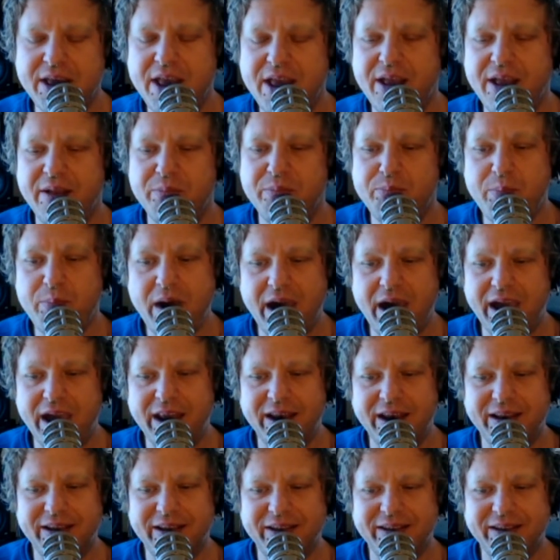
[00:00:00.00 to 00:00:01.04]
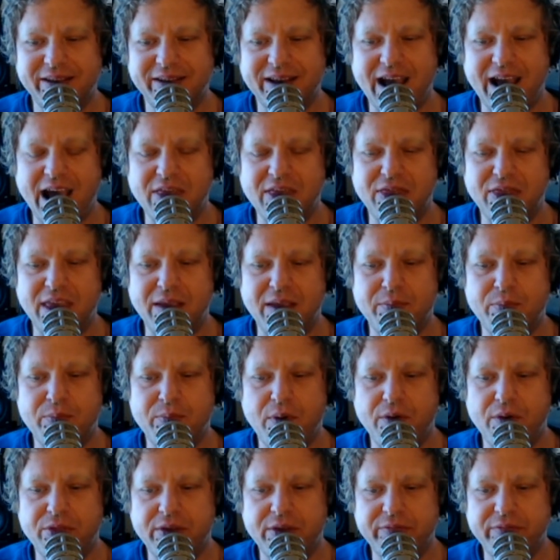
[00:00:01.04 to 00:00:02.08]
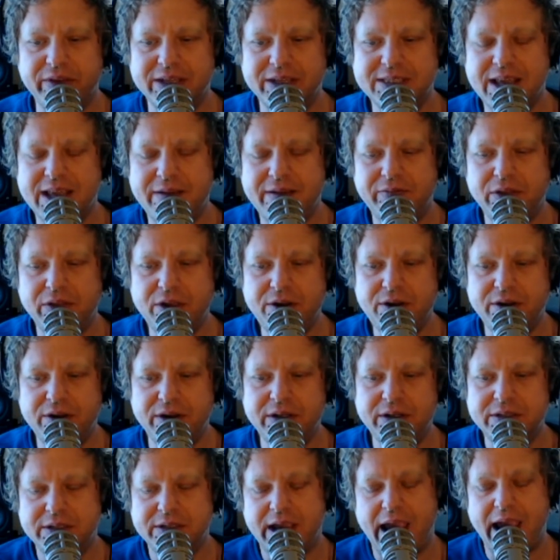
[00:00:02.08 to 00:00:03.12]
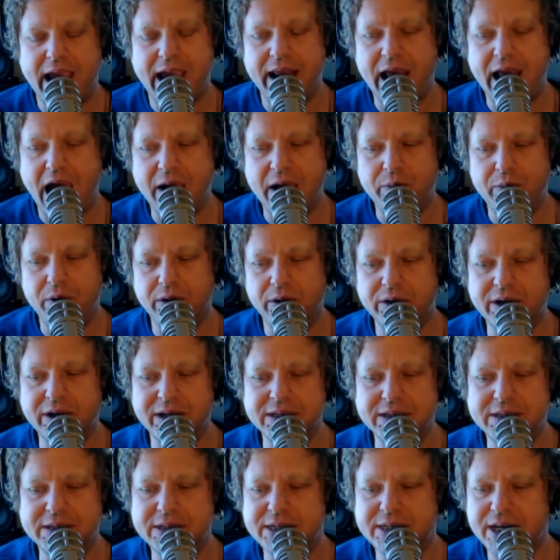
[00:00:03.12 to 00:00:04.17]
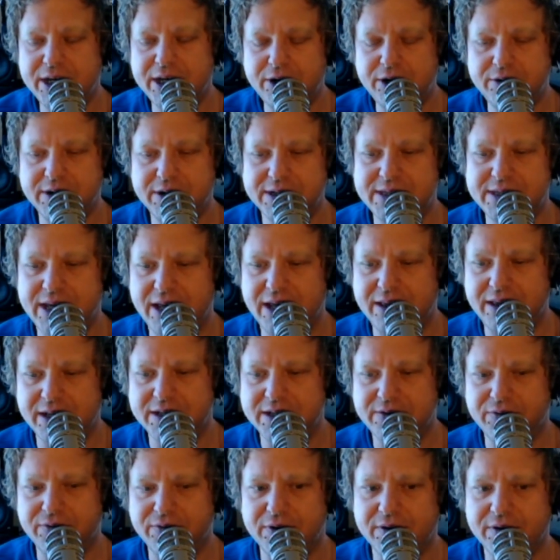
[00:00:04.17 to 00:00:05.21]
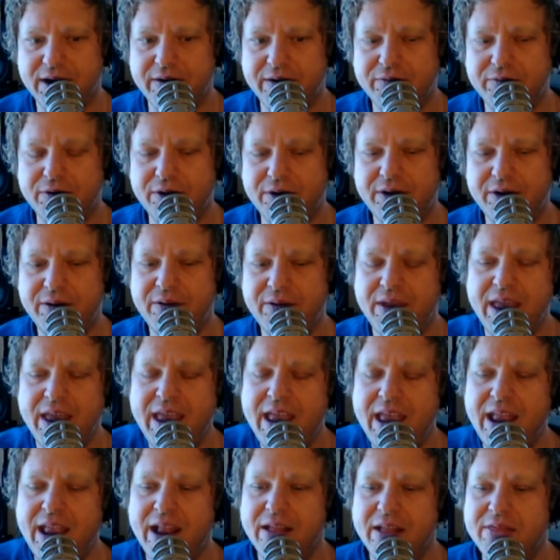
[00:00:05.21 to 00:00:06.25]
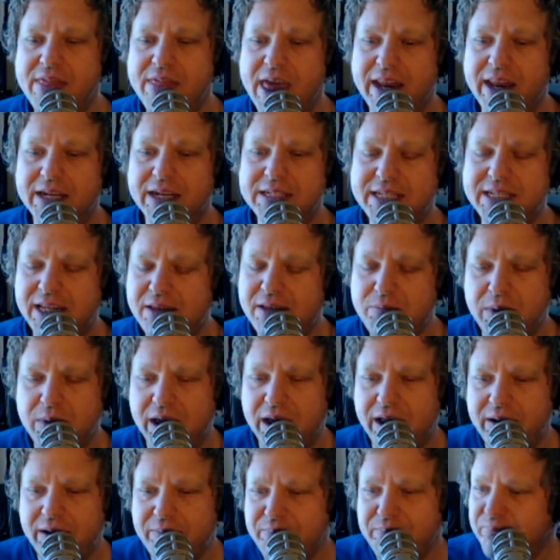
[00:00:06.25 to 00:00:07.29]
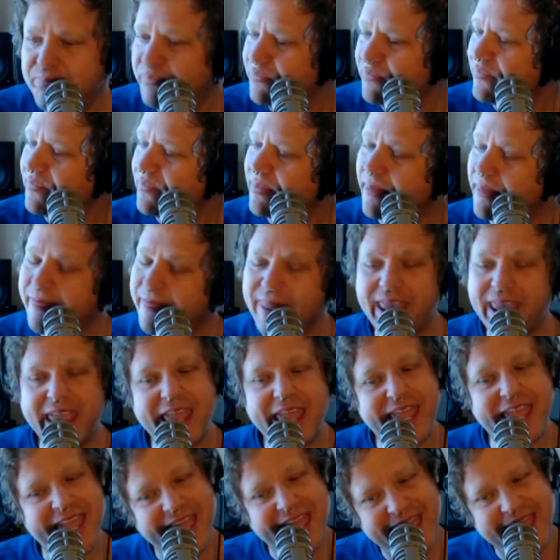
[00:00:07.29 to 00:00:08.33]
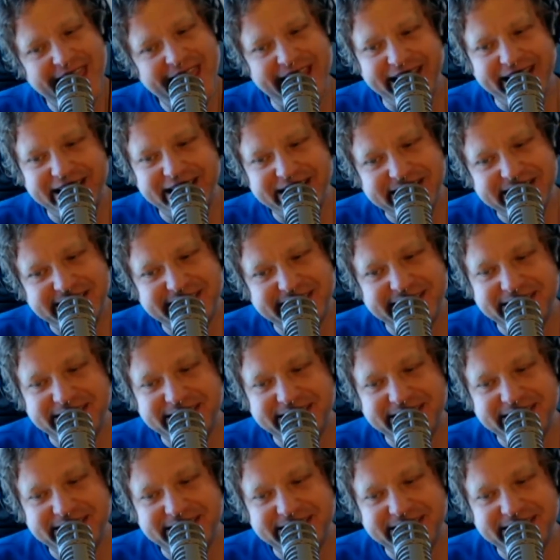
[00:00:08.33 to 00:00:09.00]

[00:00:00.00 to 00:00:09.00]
But I think both of us have learned, and I will continue to say this forever, that a demon is,